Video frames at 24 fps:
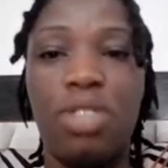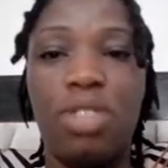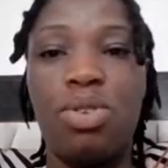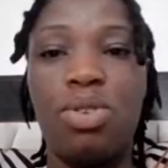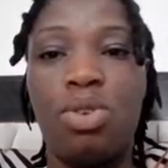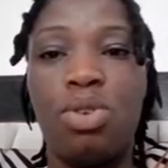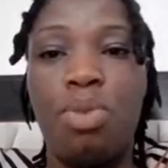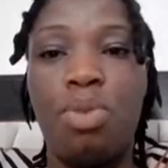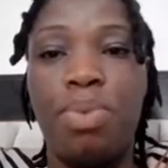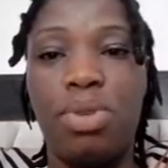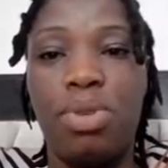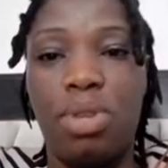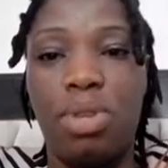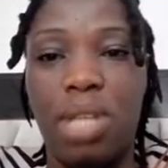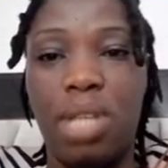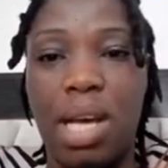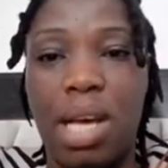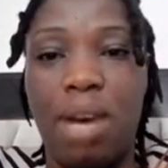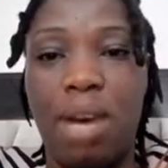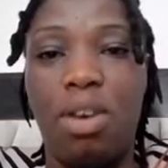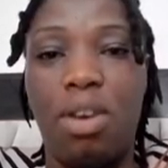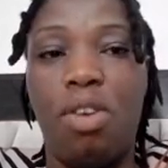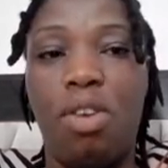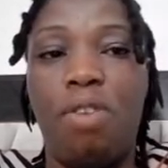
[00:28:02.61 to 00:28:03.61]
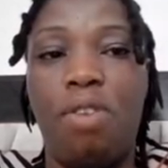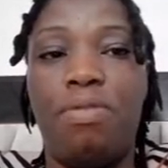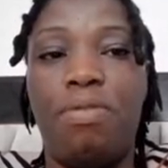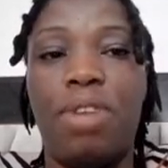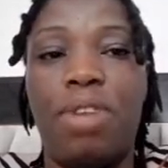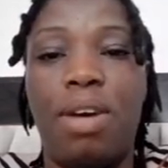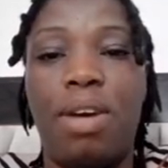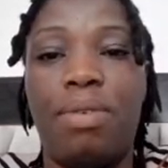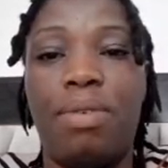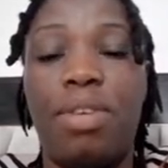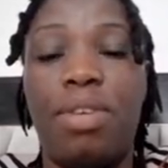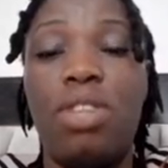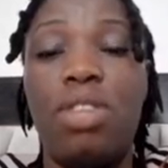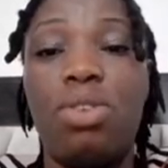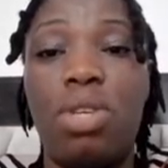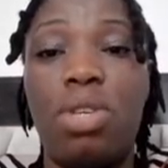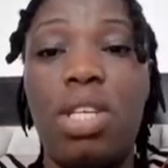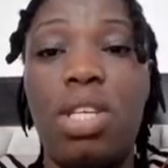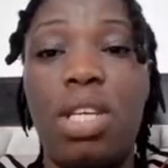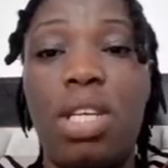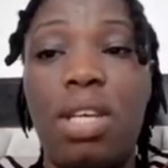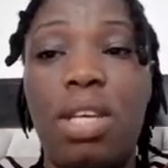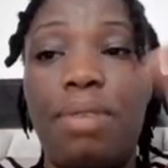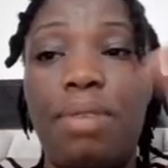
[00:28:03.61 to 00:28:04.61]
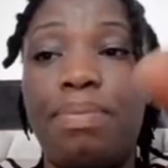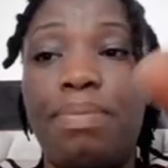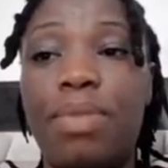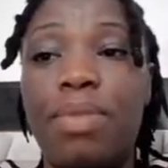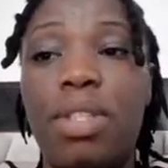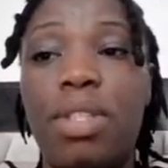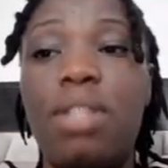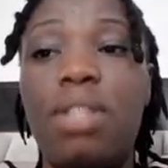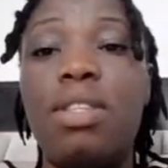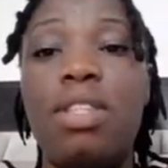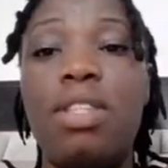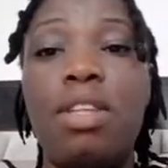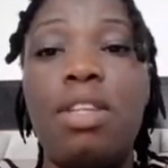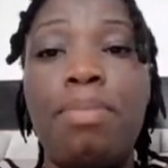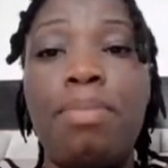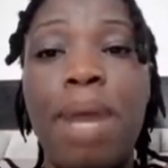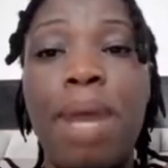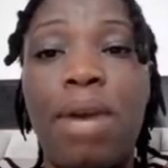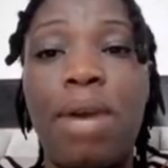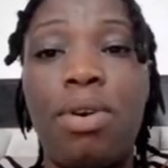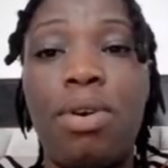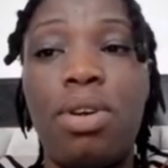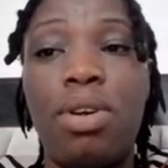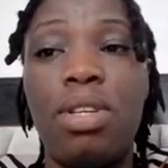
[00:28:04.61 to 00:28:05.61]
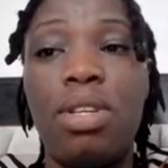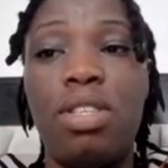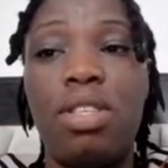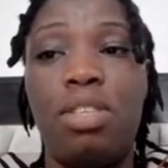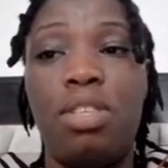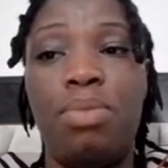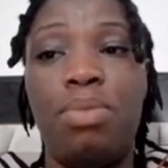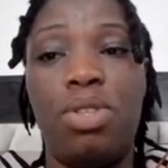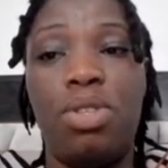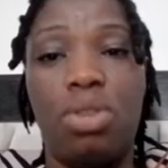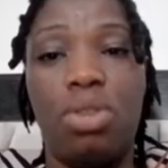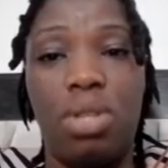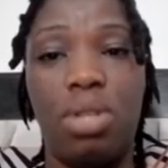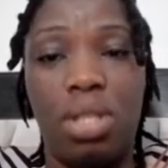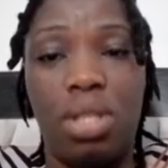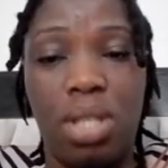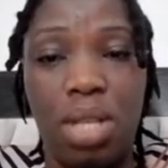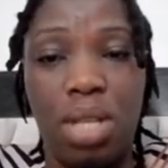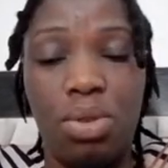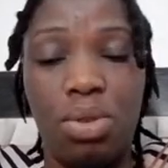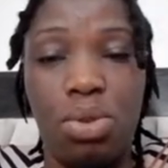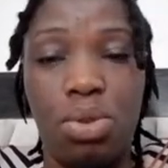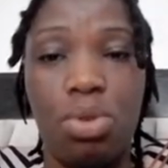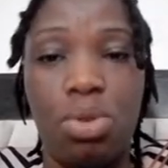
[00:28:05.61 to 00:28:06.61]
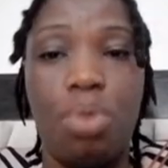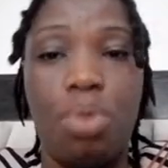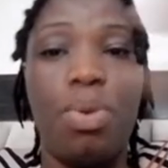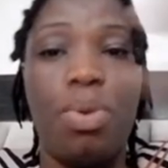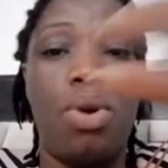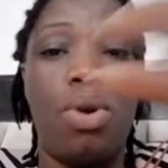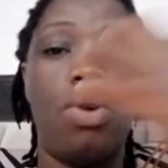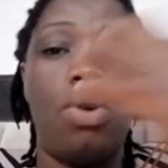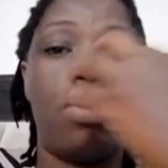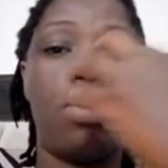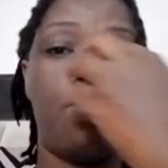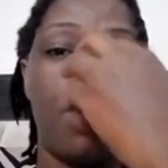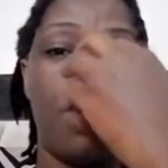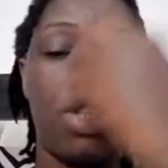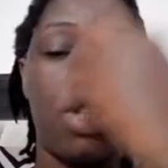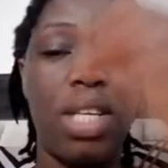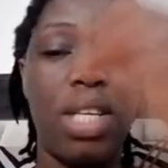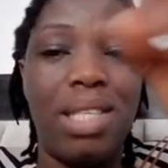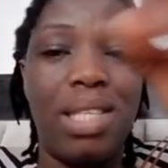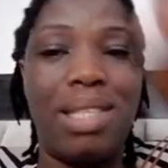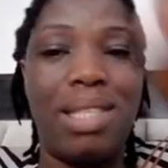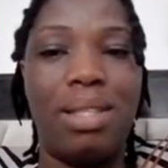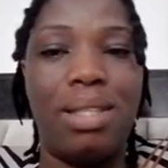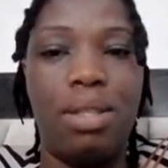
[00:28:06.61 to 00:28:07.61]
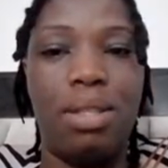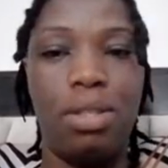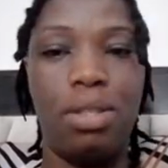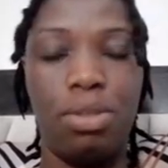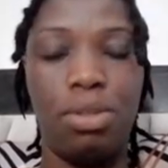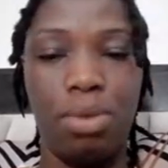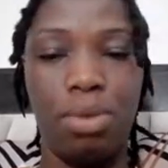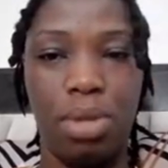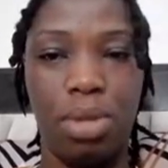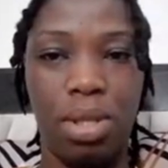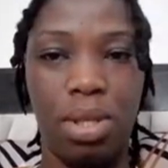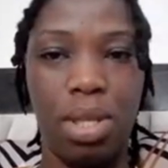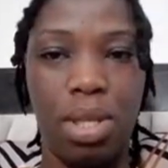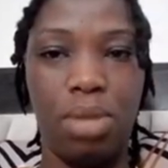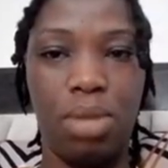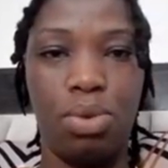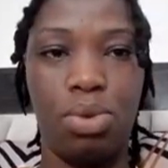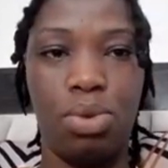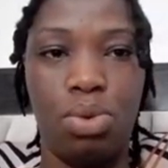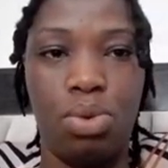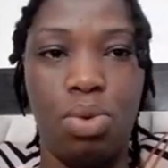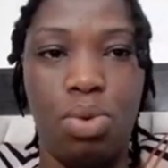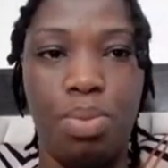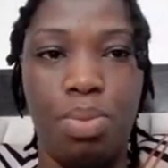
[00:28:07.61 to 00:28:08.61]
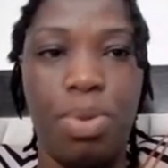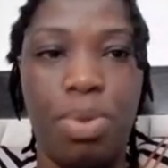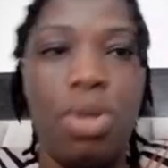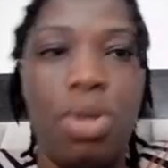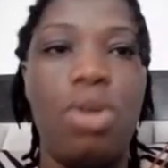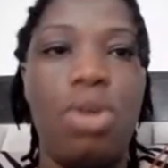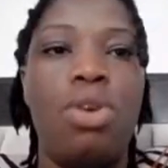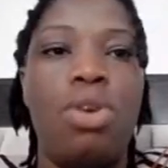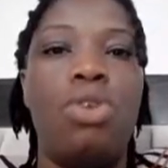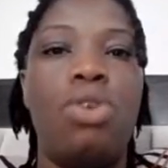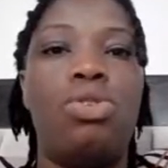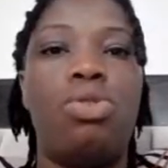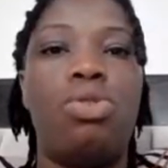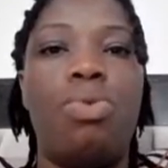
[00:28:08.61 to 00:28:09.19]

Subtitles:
The stethoscope is on the hand glove now. It's on the microorganism is on the stethoscope because patient sneezed on the stethoscope.